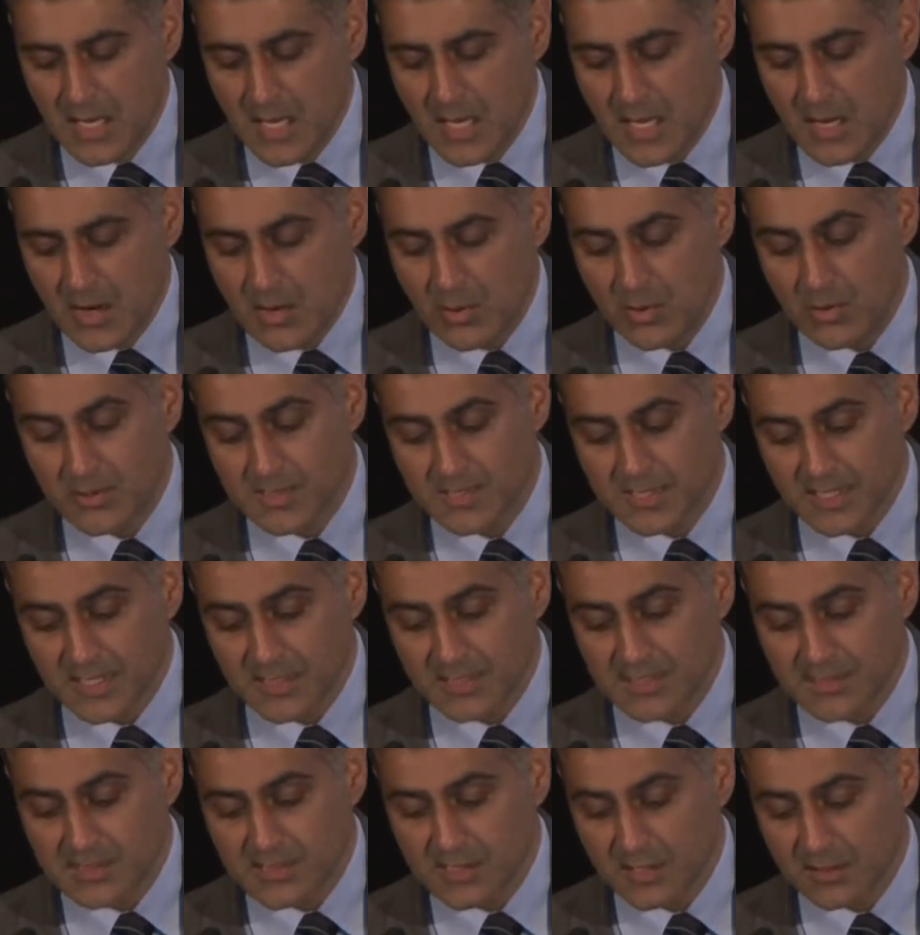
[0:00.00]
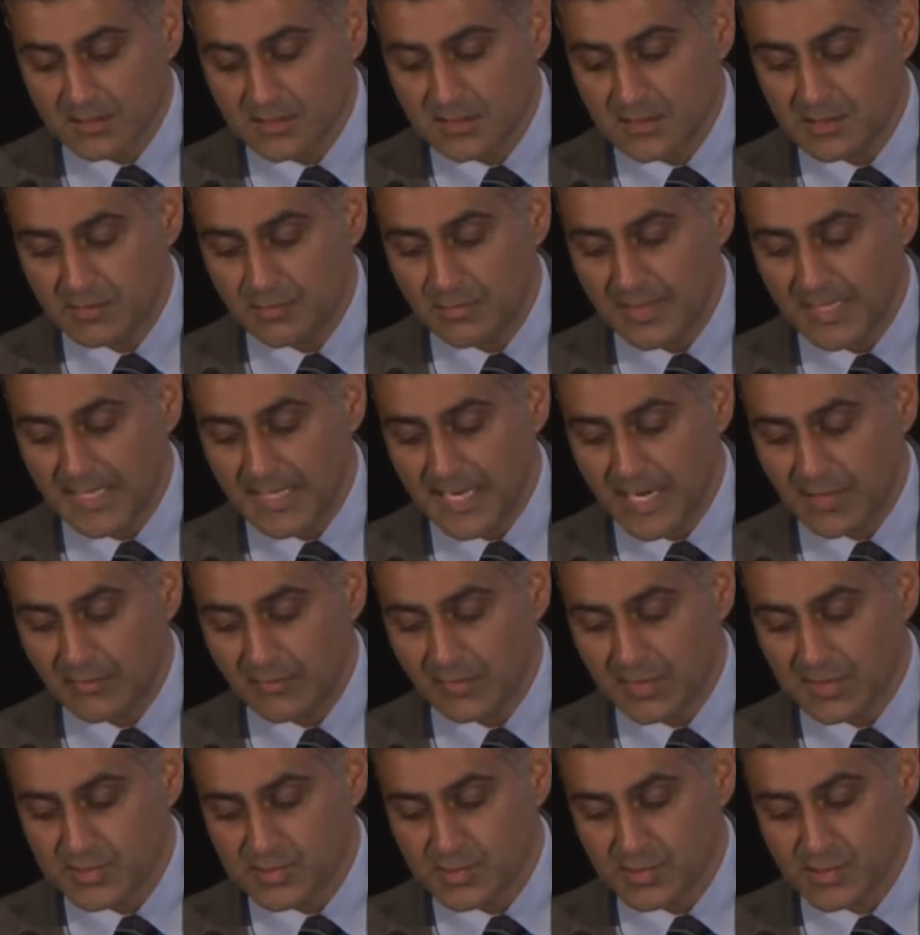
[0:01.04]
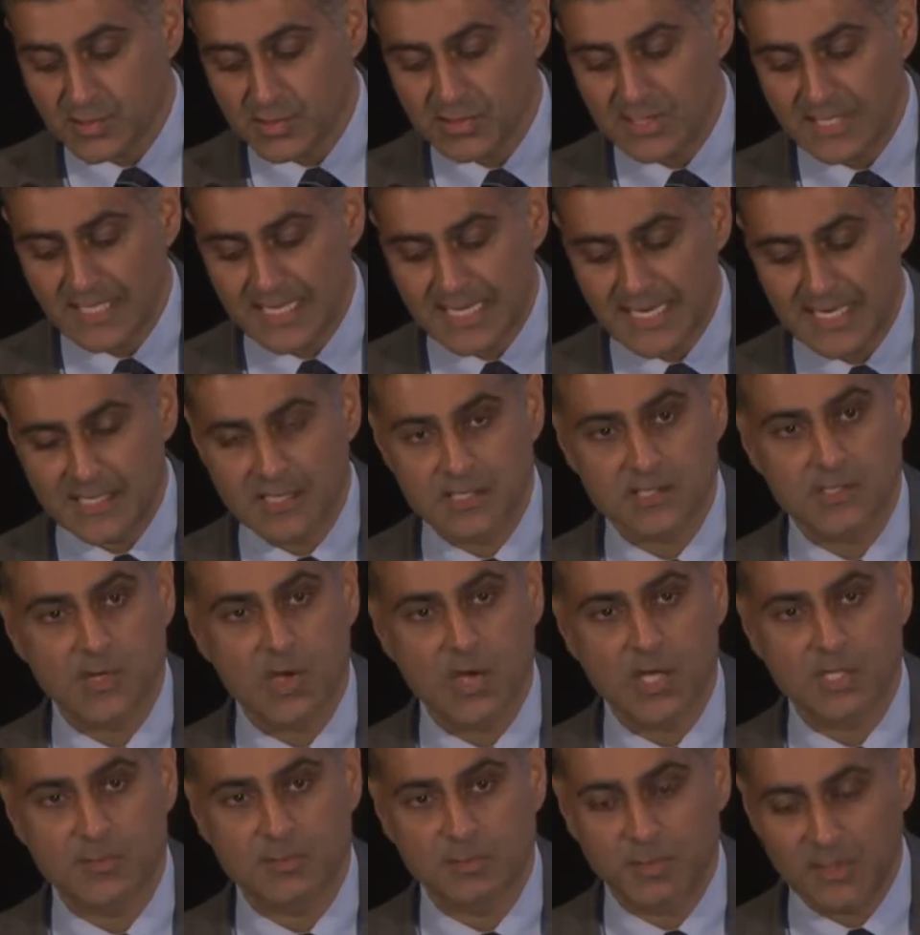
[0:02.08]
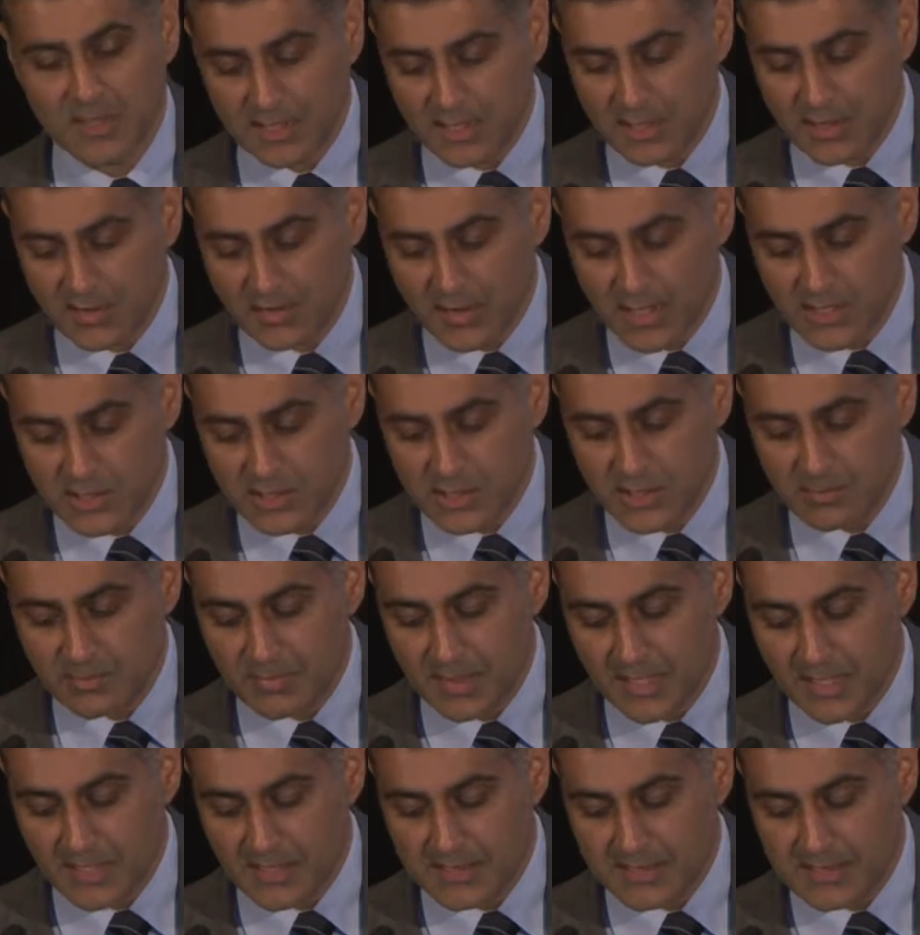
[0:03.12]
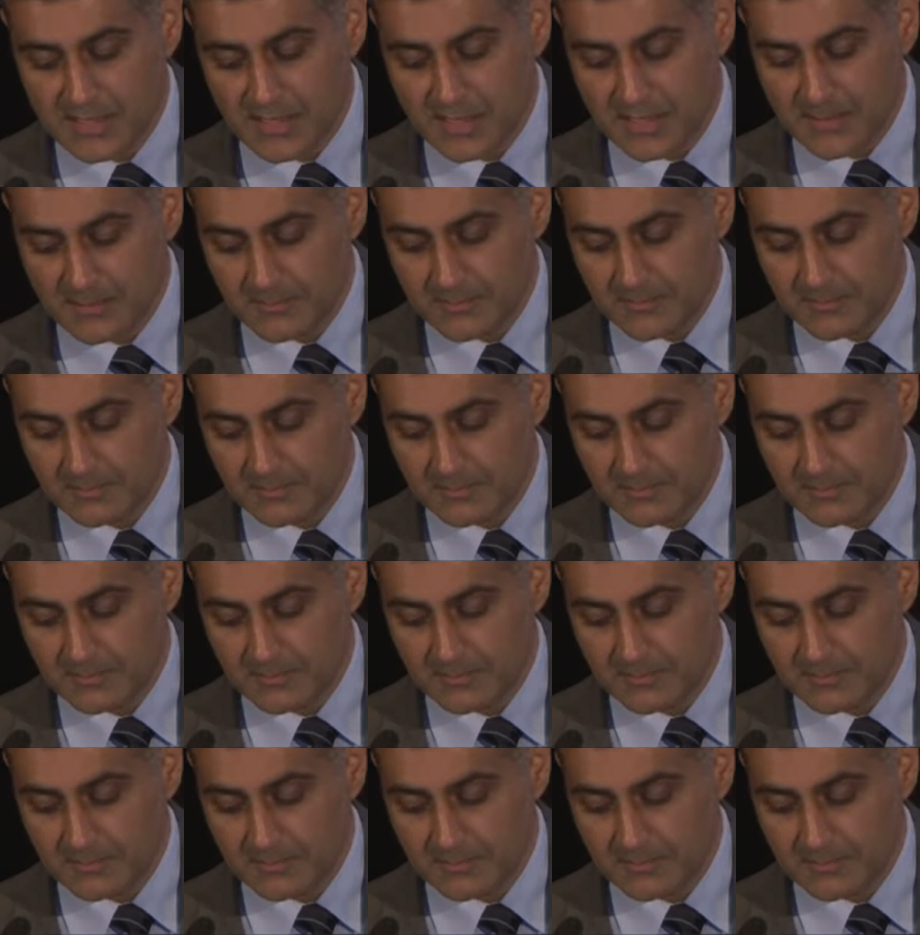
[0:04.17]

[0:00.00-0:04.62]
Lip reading: who is a consultant pediatric surgeon at Indus Hospital in Karachi, Pakistan.